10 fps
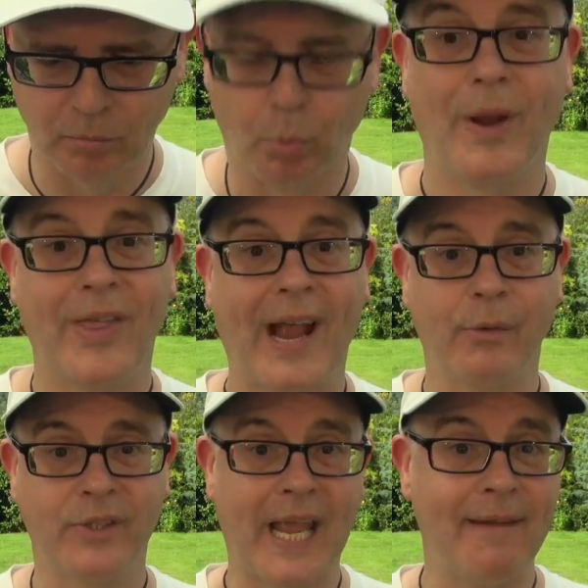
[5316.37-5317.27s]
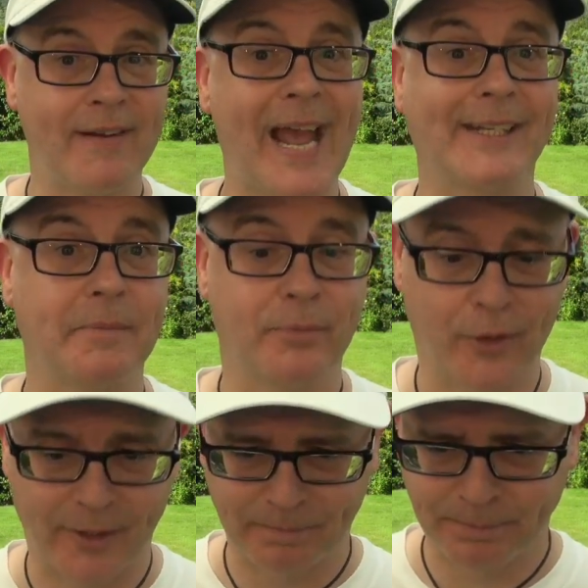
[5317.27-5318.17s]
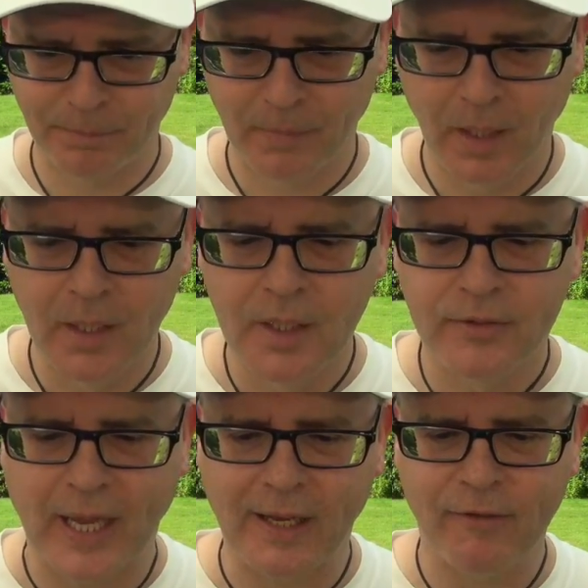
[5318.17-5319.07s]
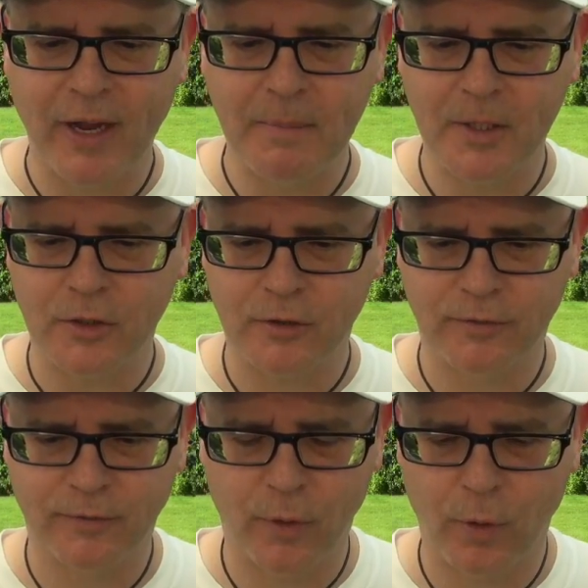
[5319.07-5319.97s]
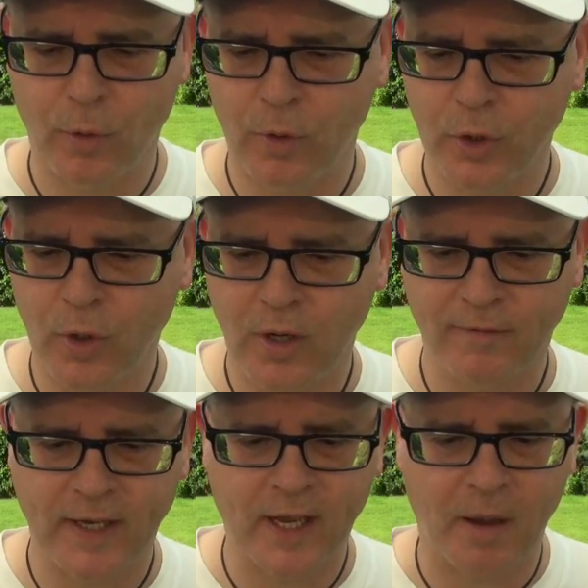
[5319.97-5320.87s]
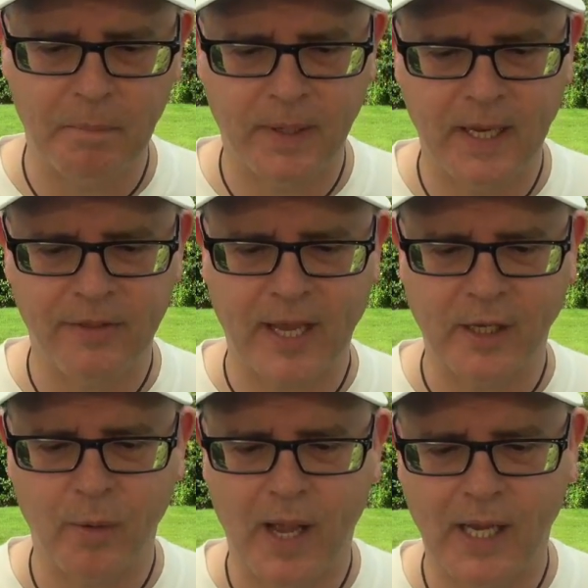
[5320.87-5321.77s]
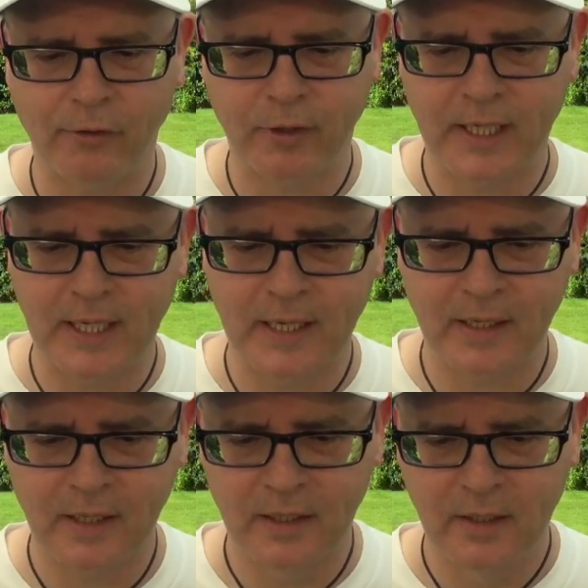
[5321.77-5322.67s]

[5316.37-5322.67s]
Without David Attenborough. Thank you very much for your lovely company. Thank you, Irene.